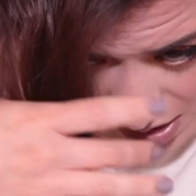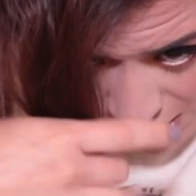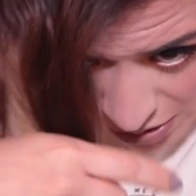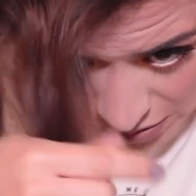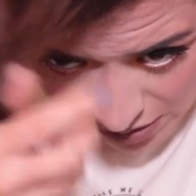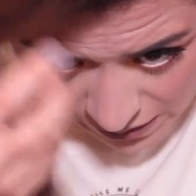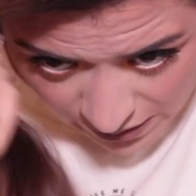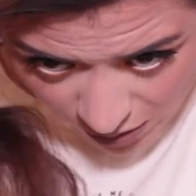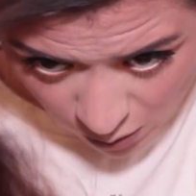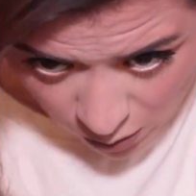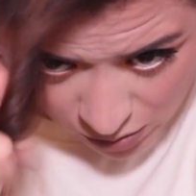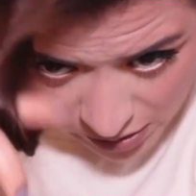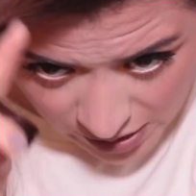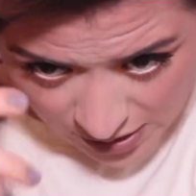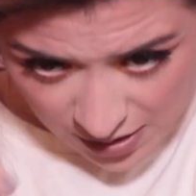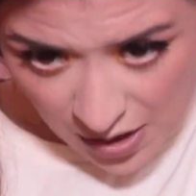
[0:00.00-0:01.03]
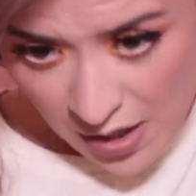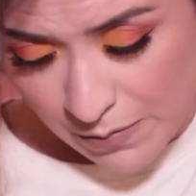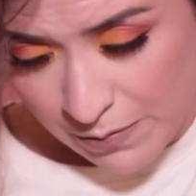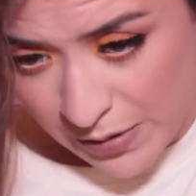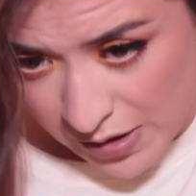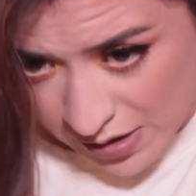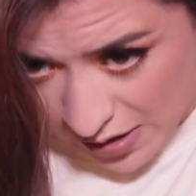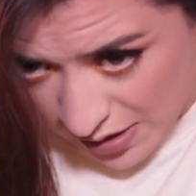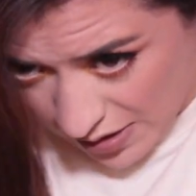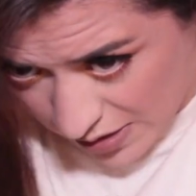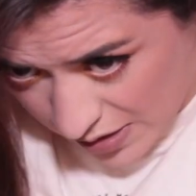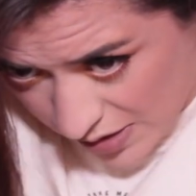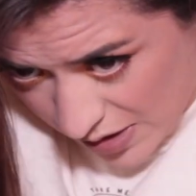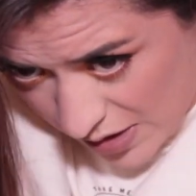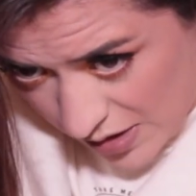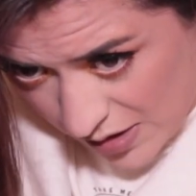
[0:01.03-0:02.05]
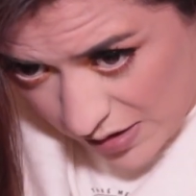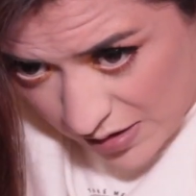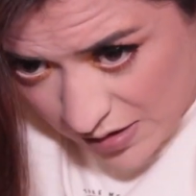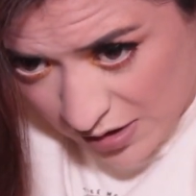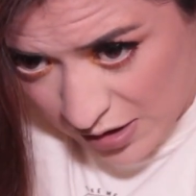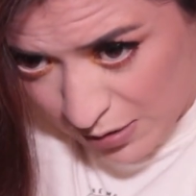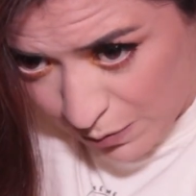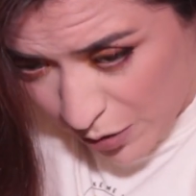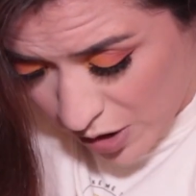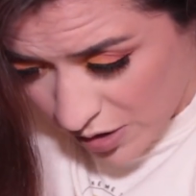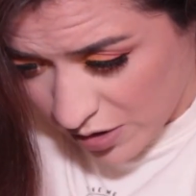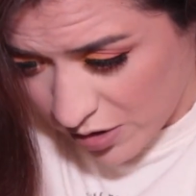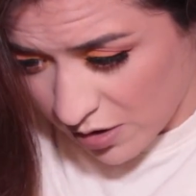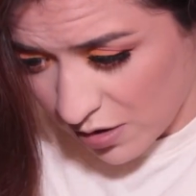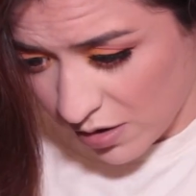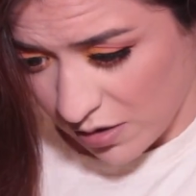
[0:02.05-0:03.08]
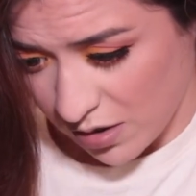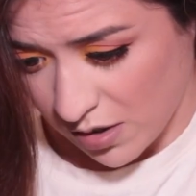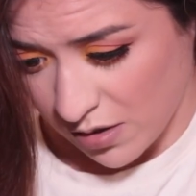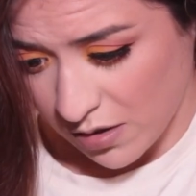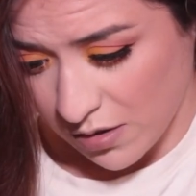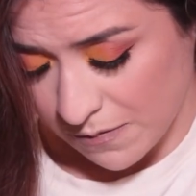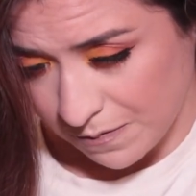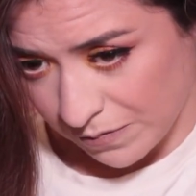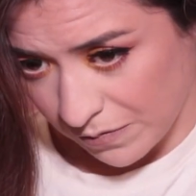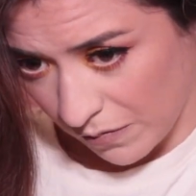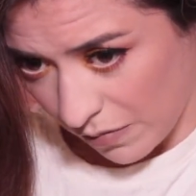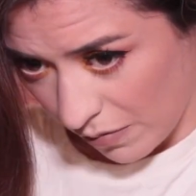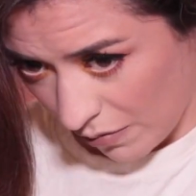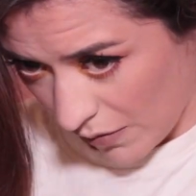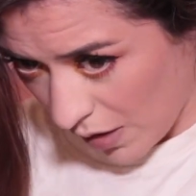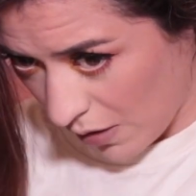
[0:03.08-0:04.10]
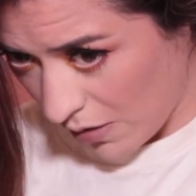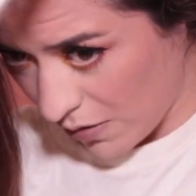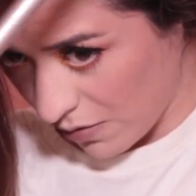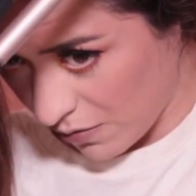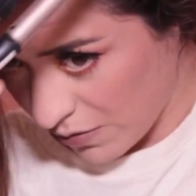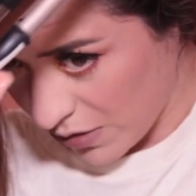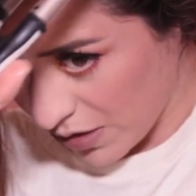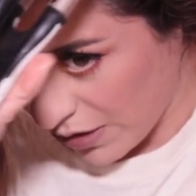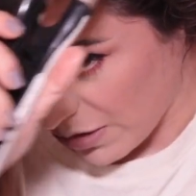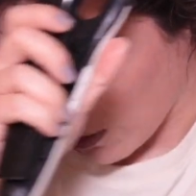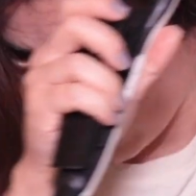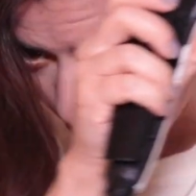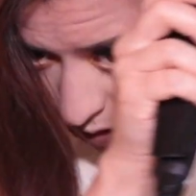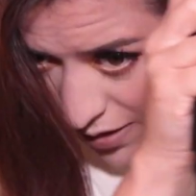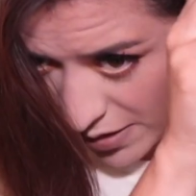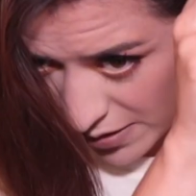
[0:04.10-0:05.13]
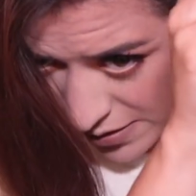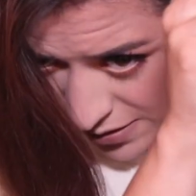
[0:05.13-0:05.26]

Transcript: I don't even hold this up because these parts are really quick.